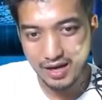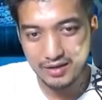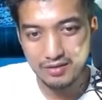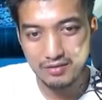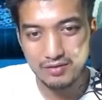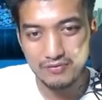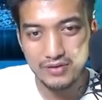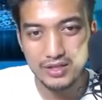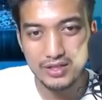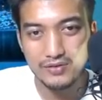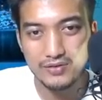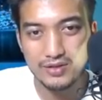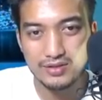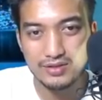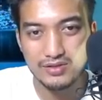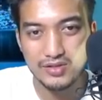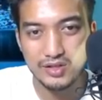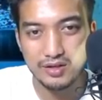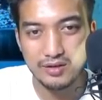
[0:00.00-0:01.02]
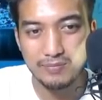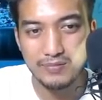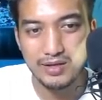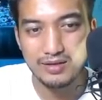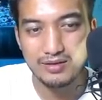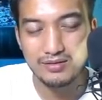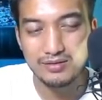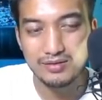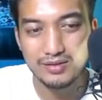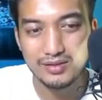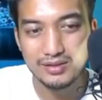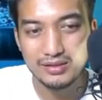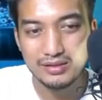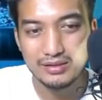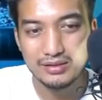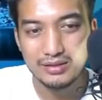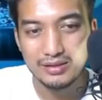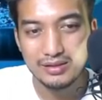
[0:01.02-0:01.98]
thought Venti was a chick, man.
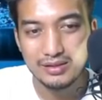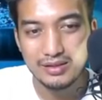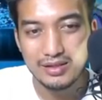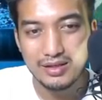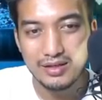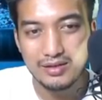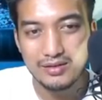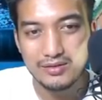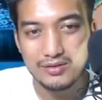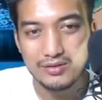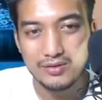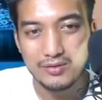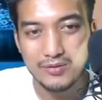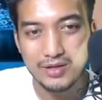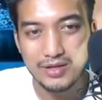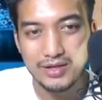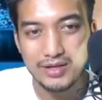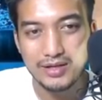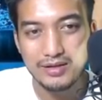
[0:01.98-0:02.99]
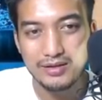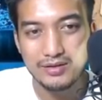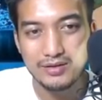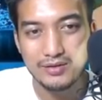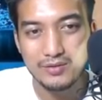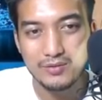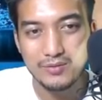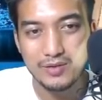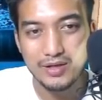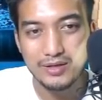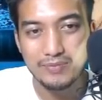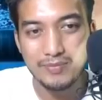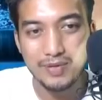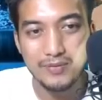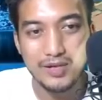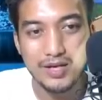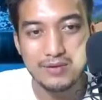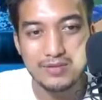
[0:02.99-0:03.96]
I don't know why, I don't know why.
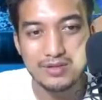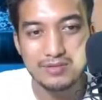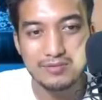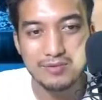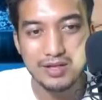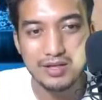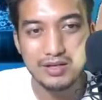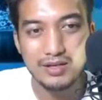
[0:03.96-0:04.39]
Maybe I was really